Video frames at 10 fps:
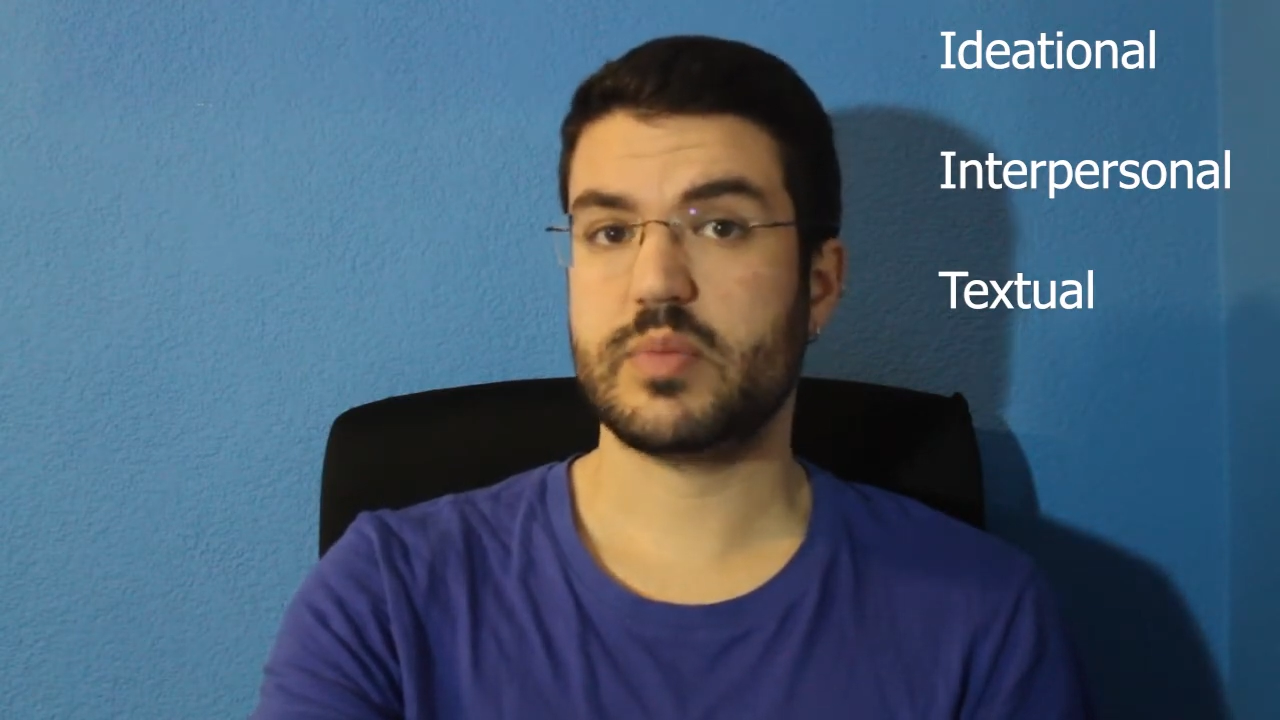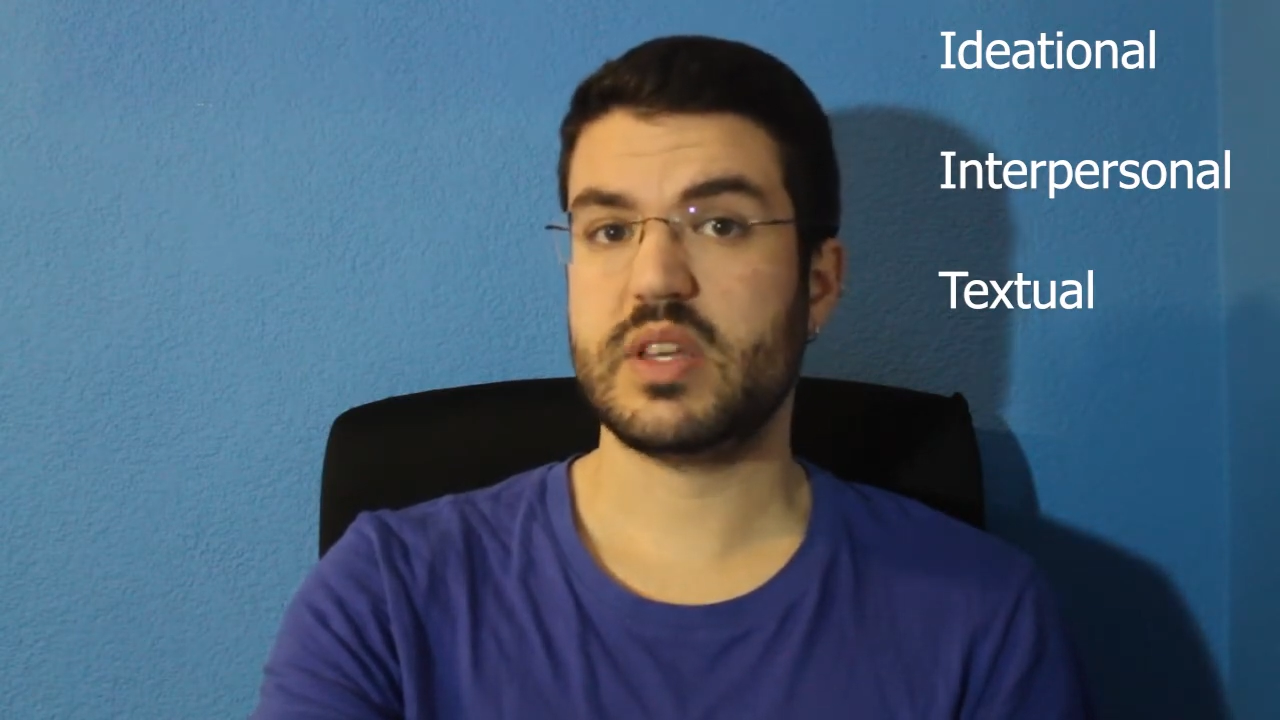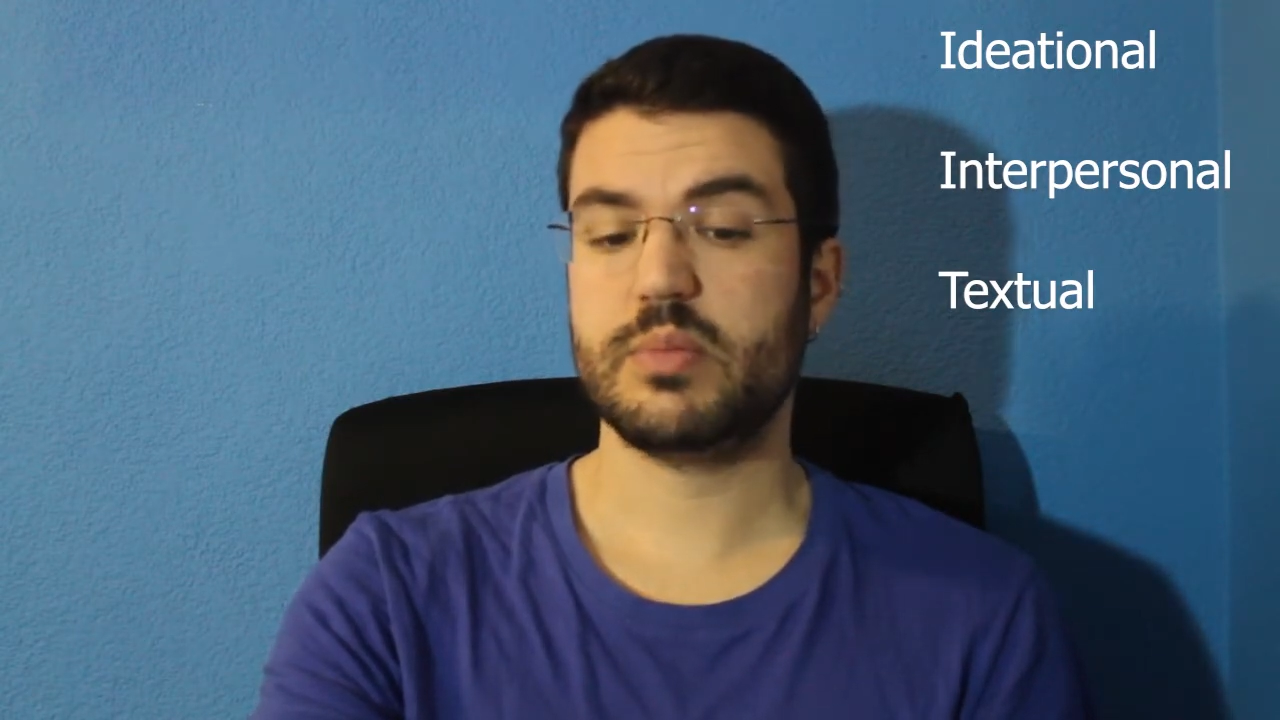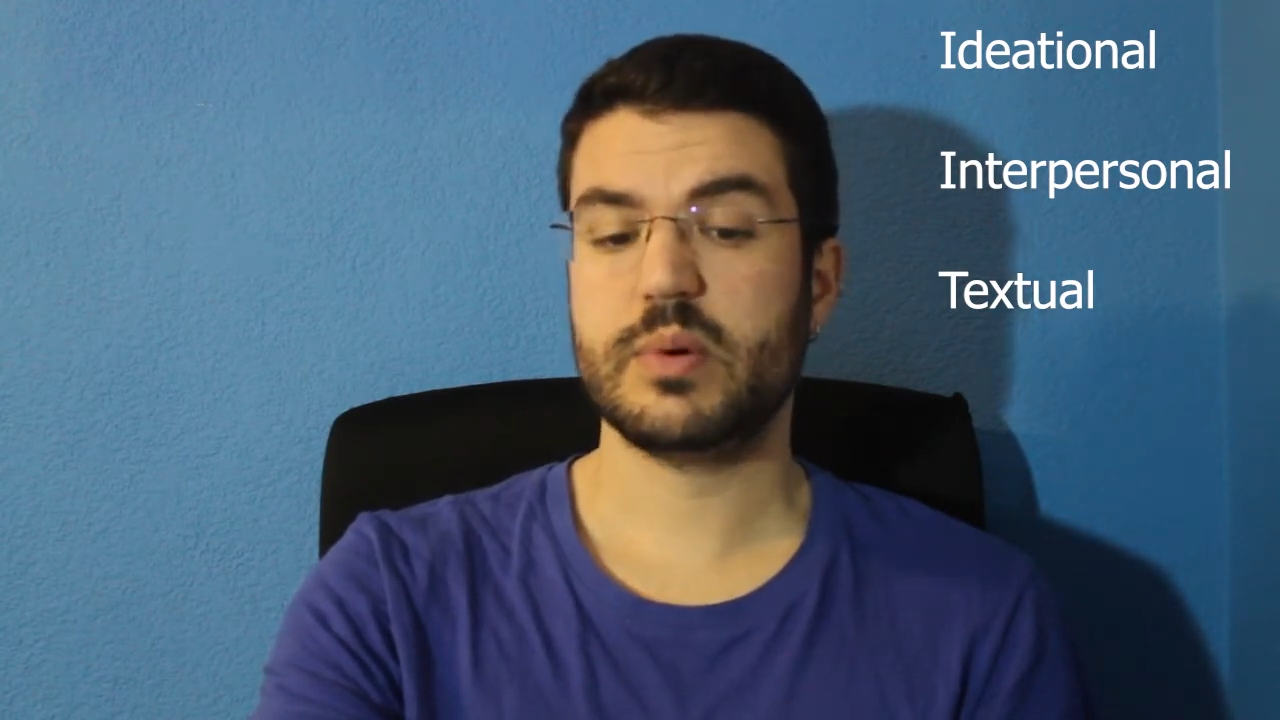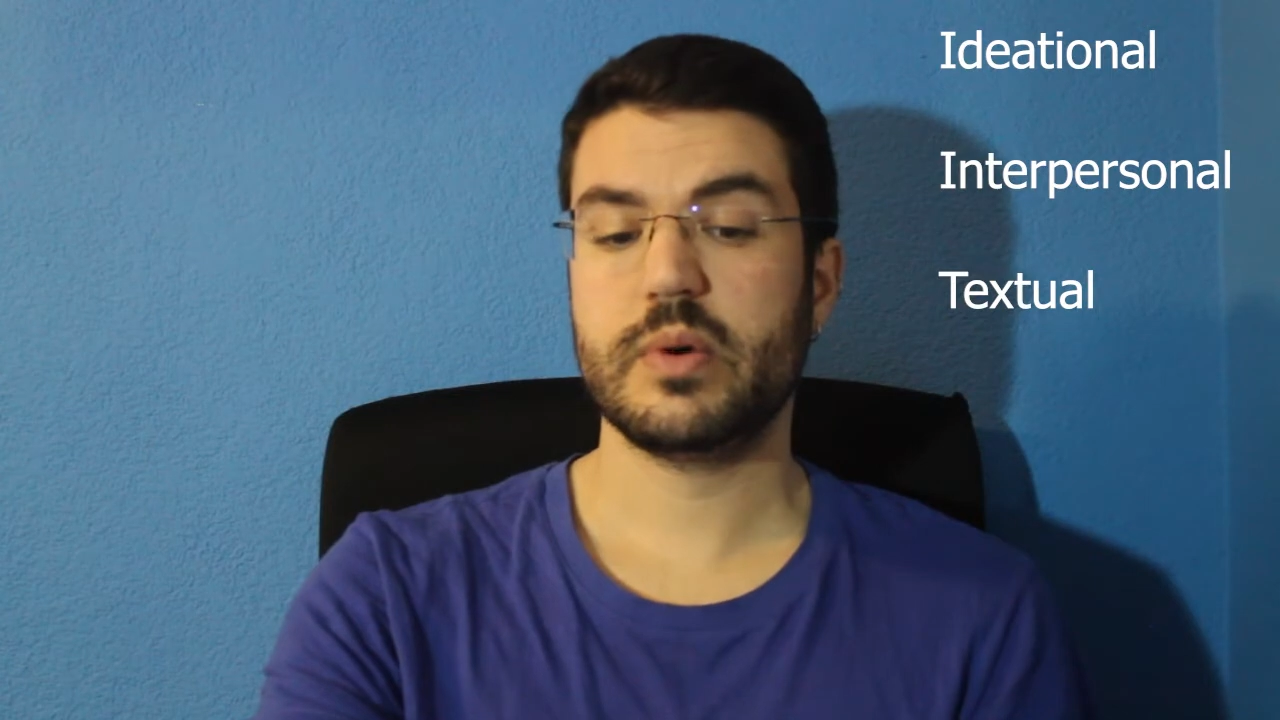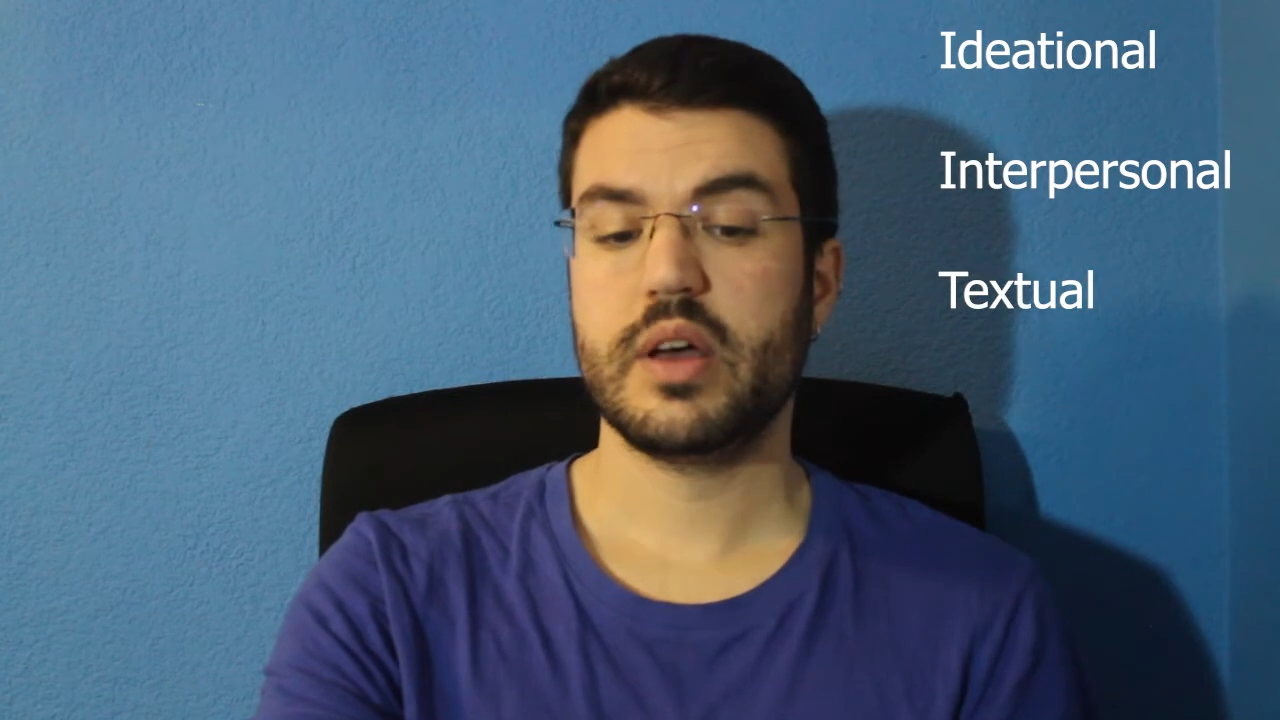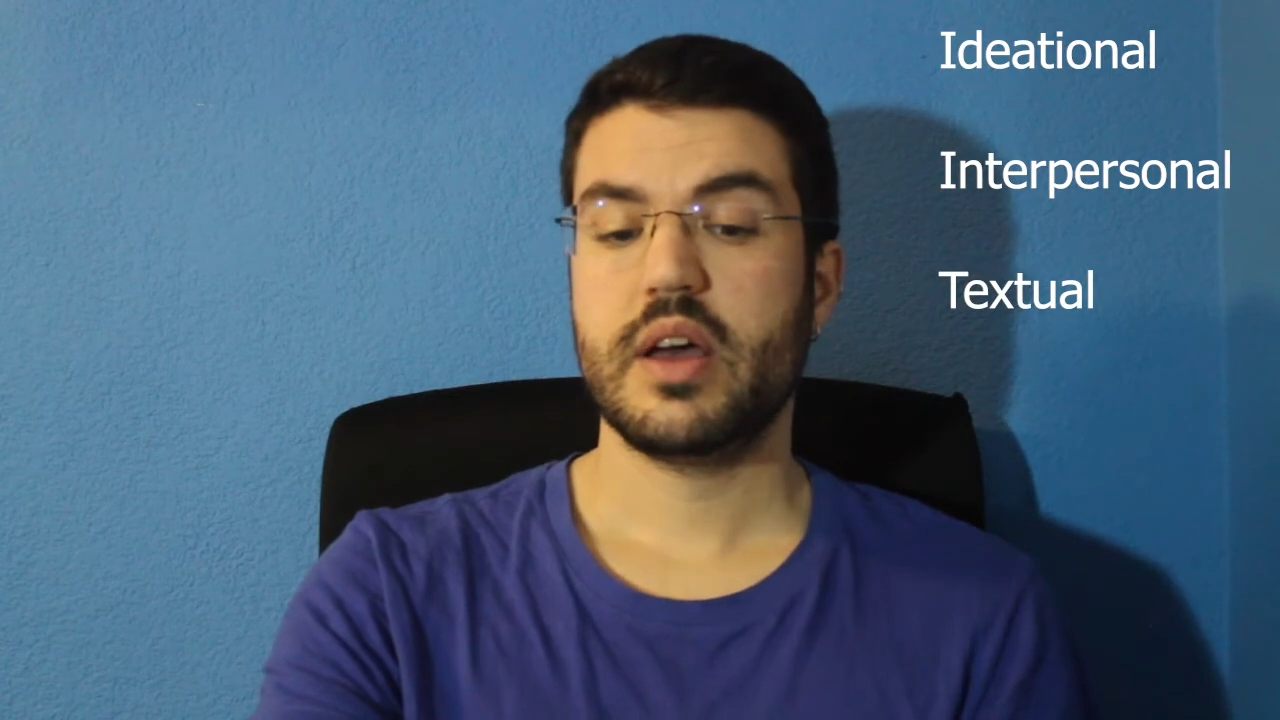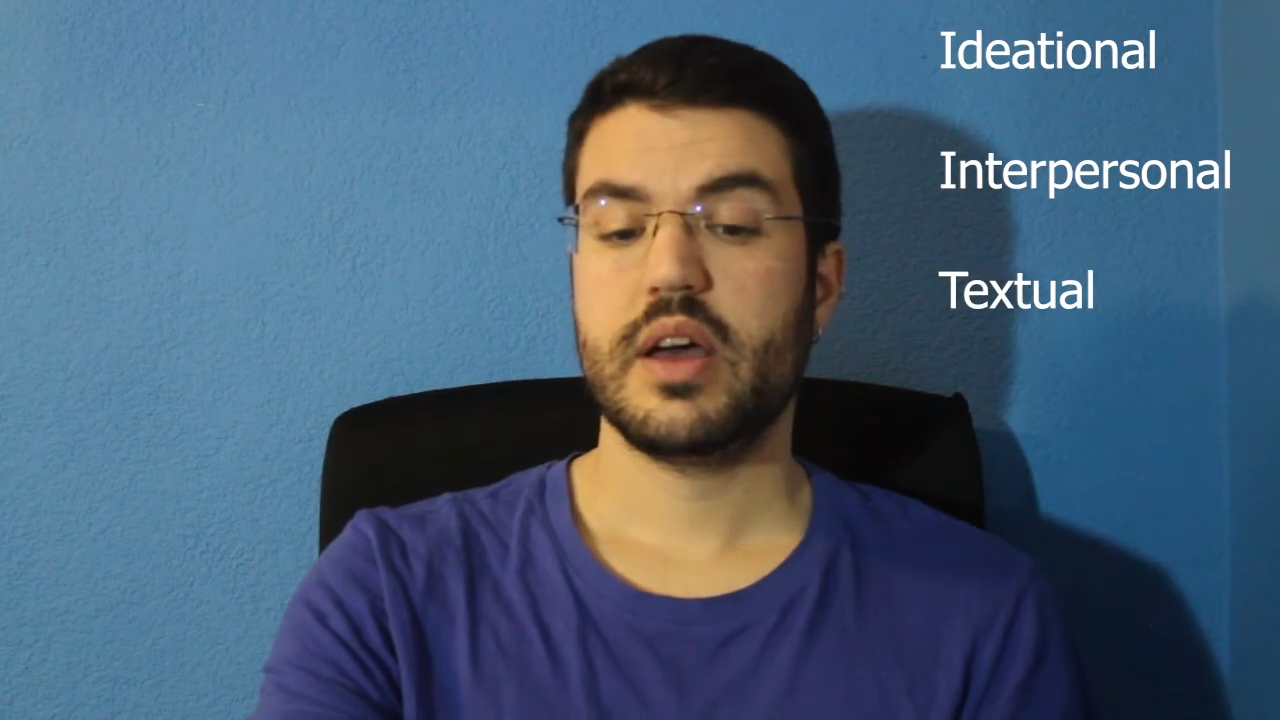people,